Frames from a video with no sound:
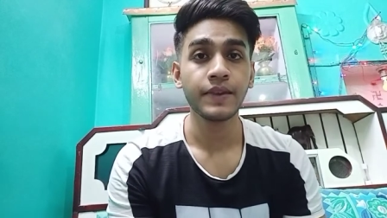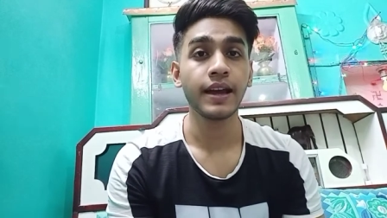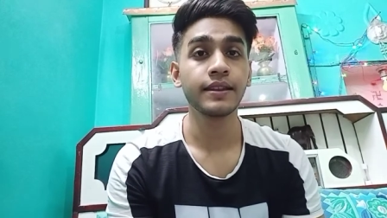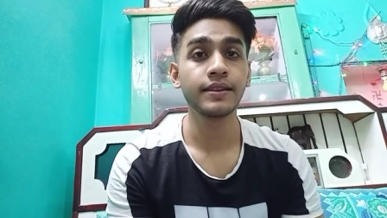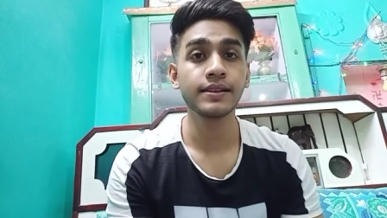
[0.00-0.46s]

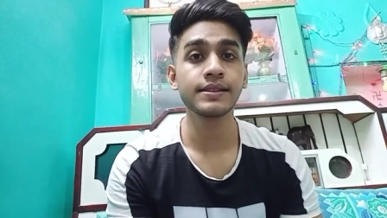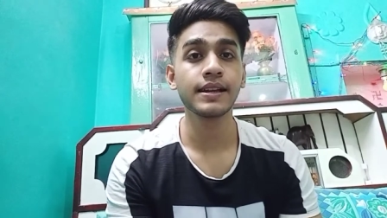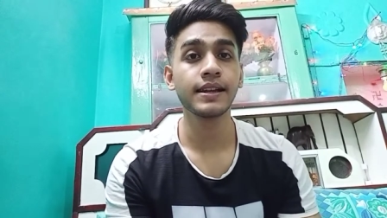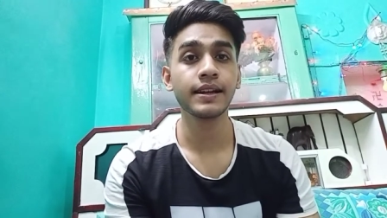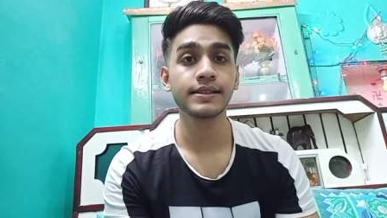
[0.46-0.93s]
and thus
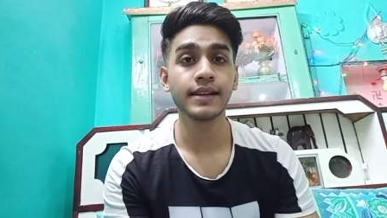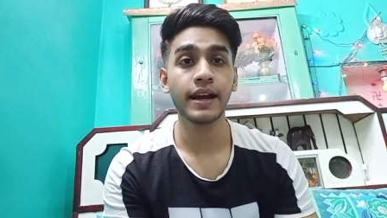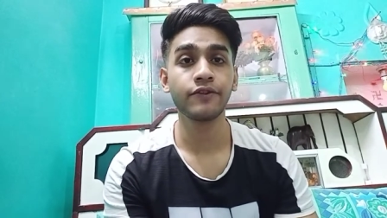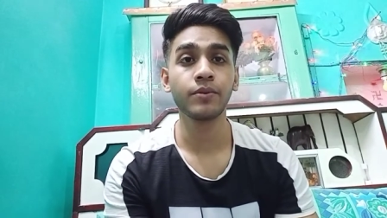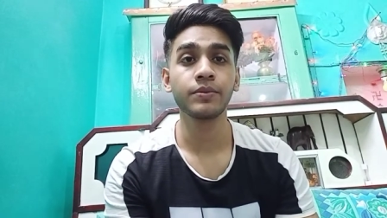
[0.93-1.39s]
setting aside
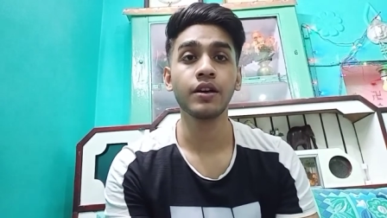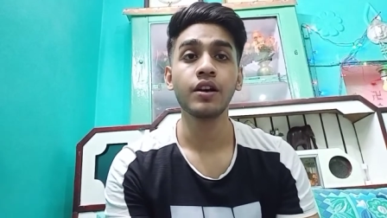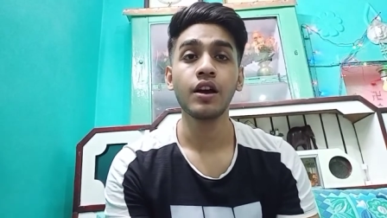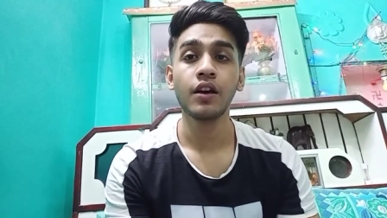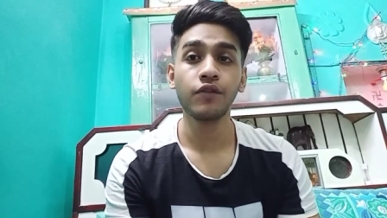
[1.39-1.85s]
from the
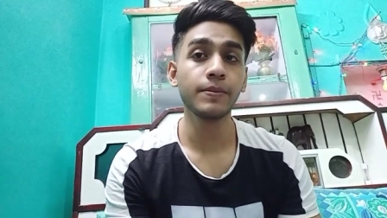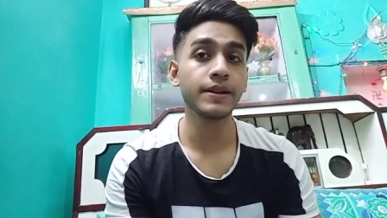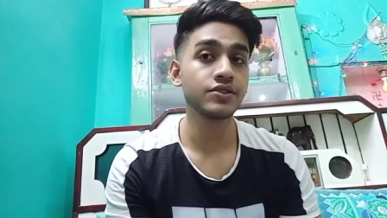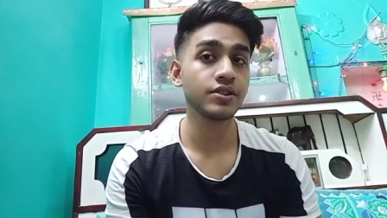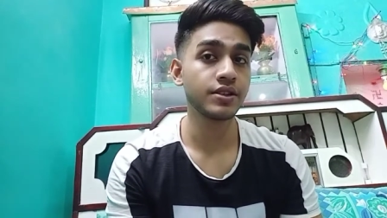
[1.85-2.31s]
full
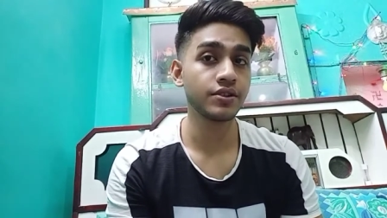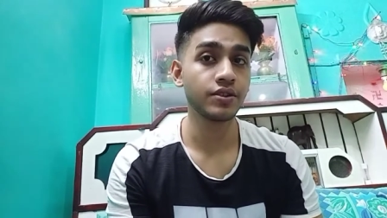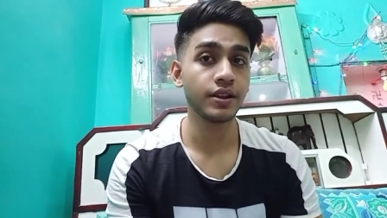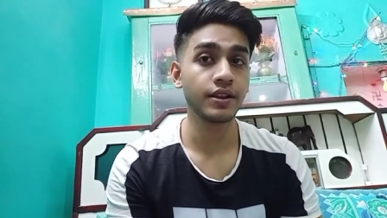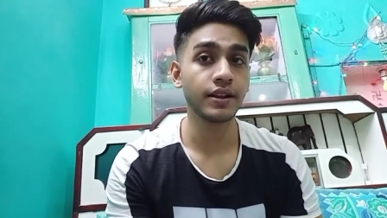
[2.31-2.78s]
bench decision
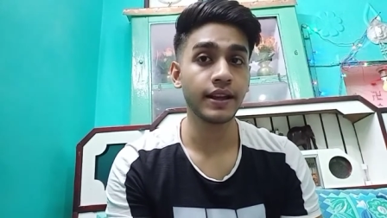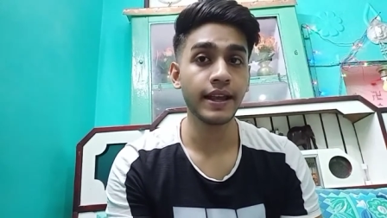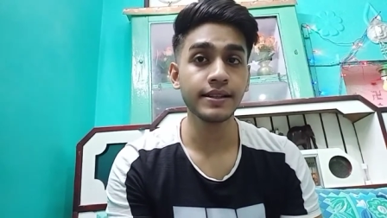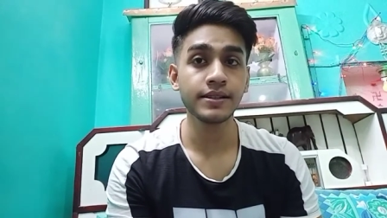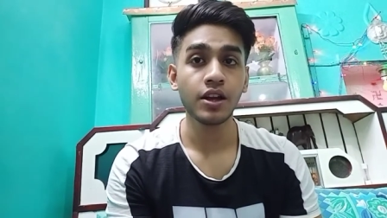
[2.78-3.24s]
in the
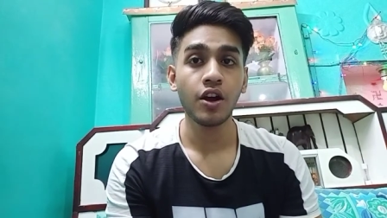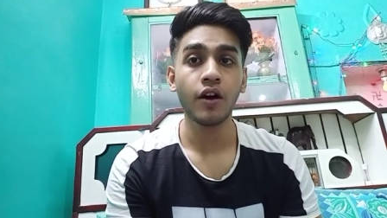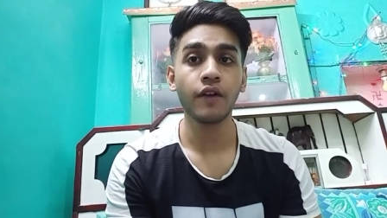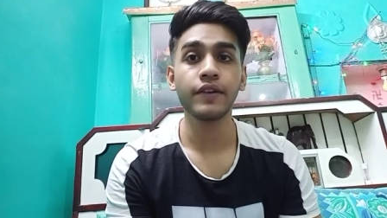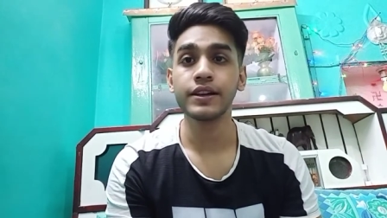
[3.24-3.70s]
case
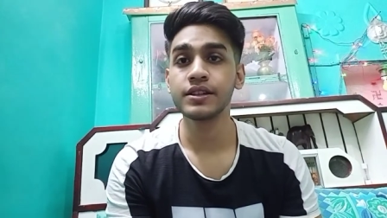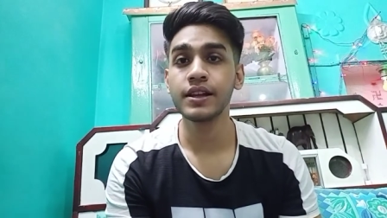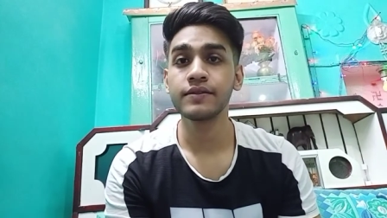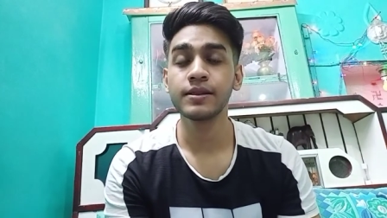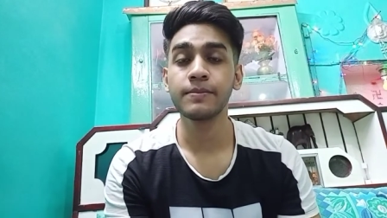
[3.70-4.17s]
of
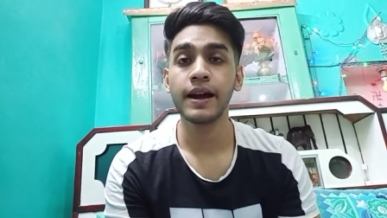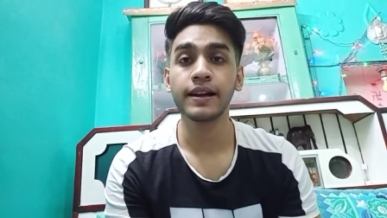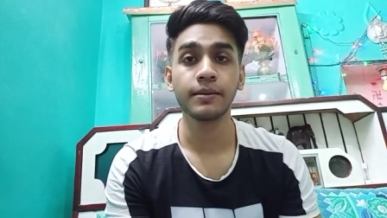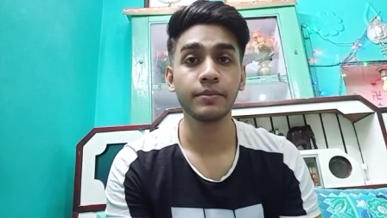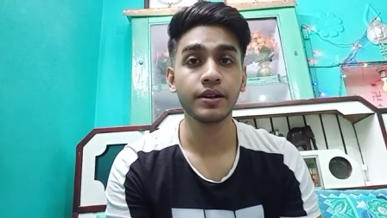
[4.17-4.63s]
HDFC Bank
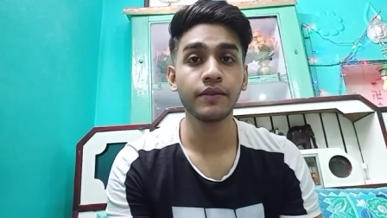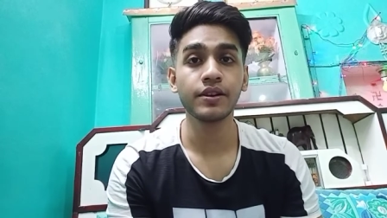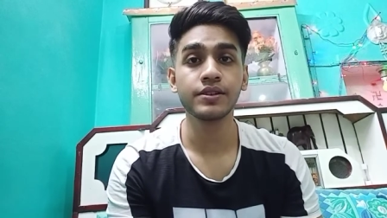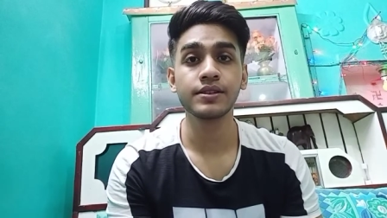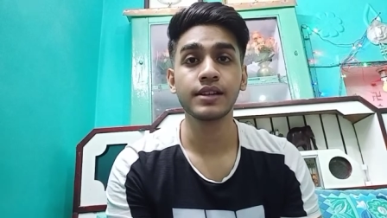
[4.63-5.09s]
Limited
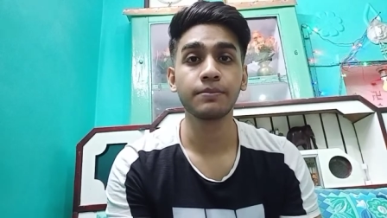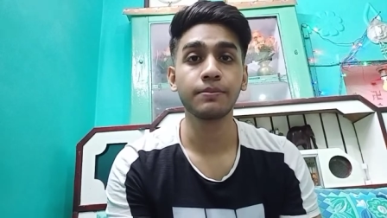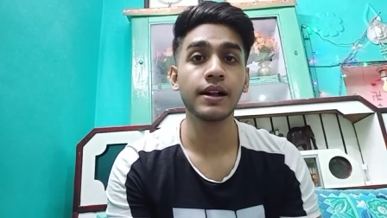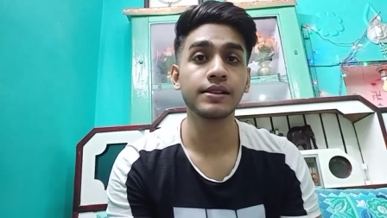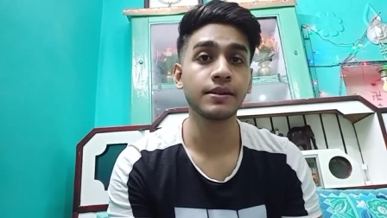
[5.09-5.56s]
versus
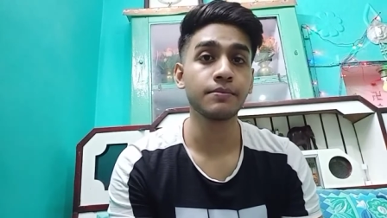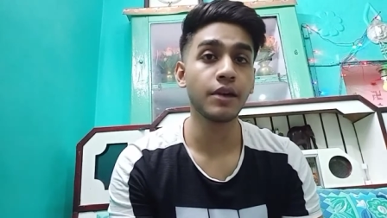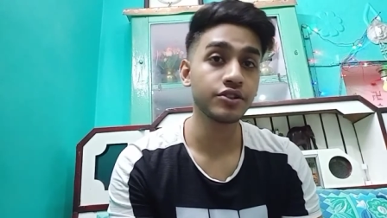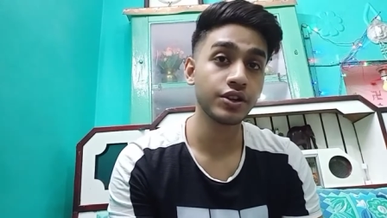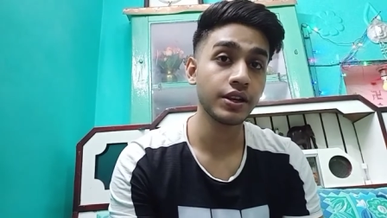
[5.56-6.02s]
Satpal Singh
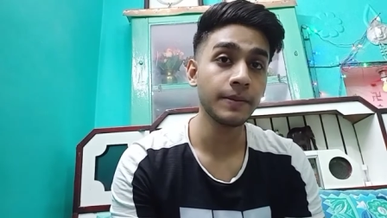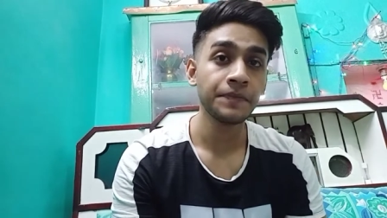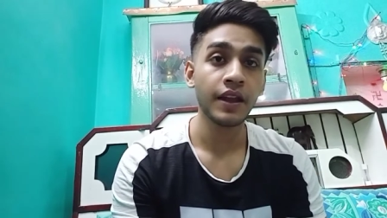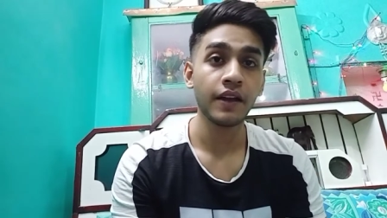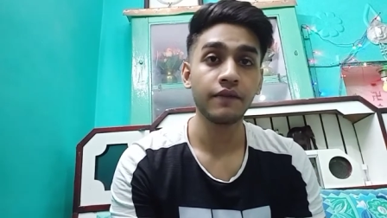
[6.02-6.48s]
Bakshi,
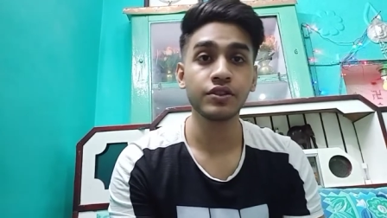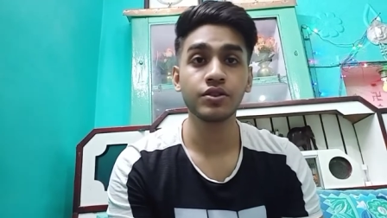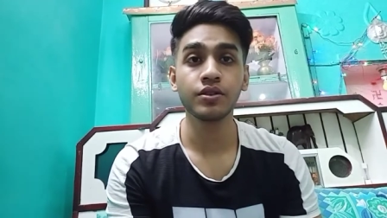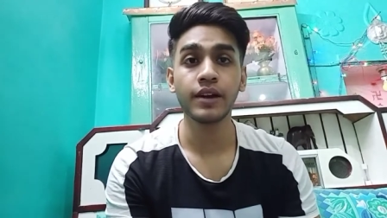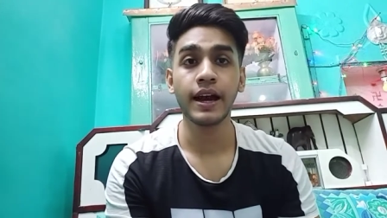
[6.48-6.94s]
which
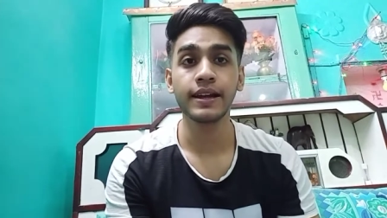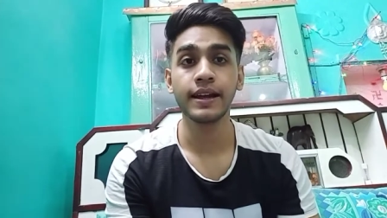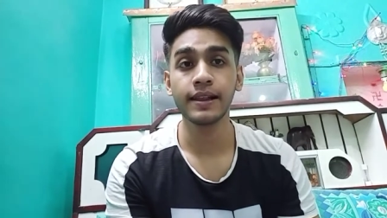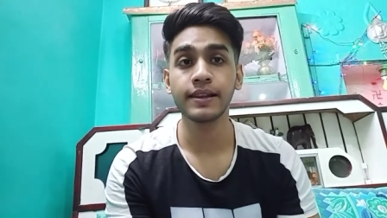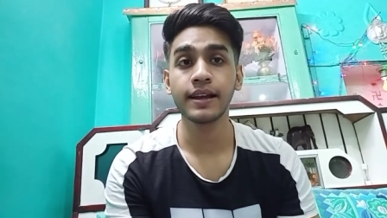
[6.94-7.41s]
had
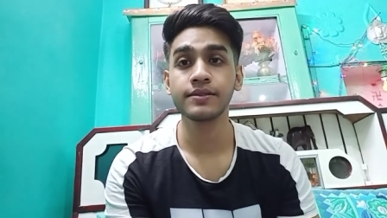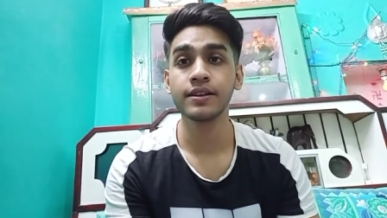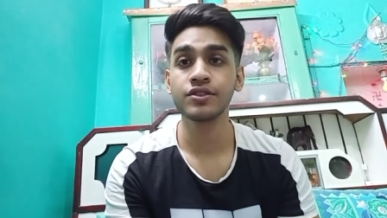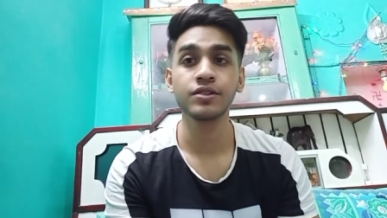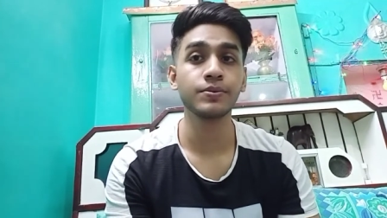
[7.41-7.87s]
held that
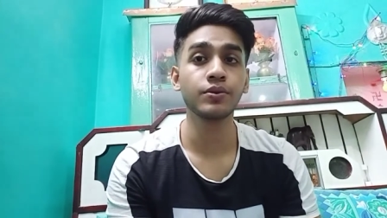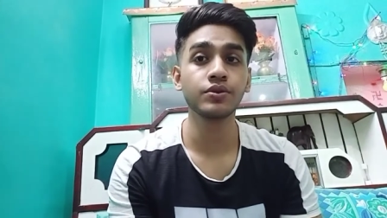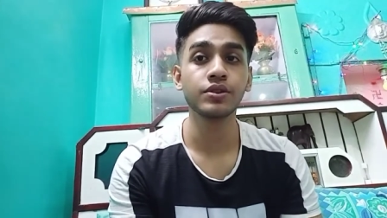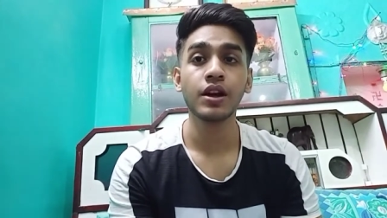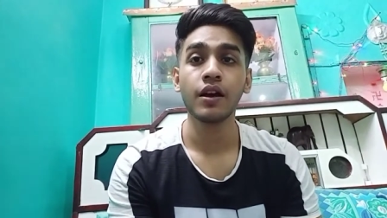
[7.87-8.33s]
such
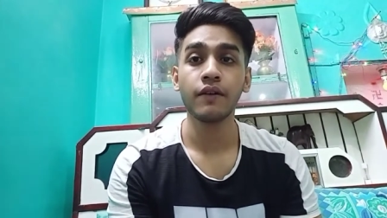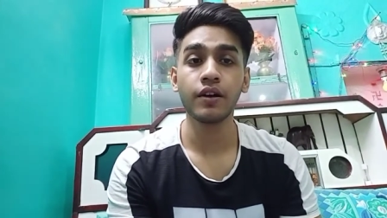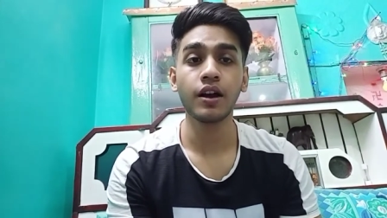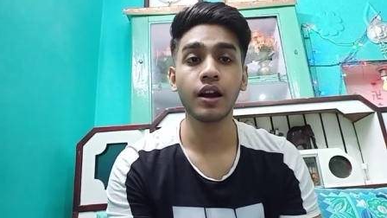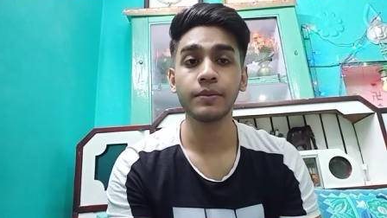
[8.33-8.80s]
disputes
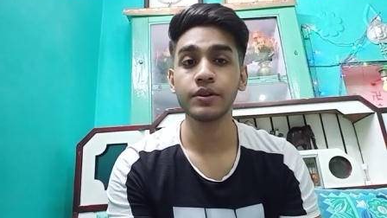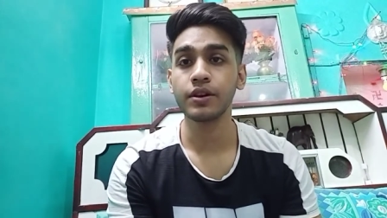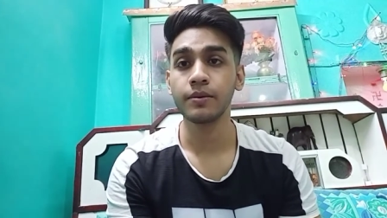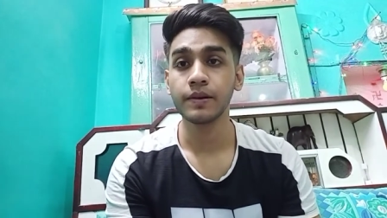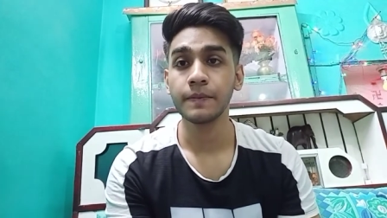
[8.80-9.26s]
were
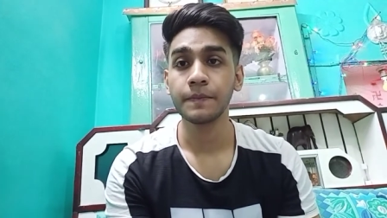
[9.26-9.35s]
arbitrable.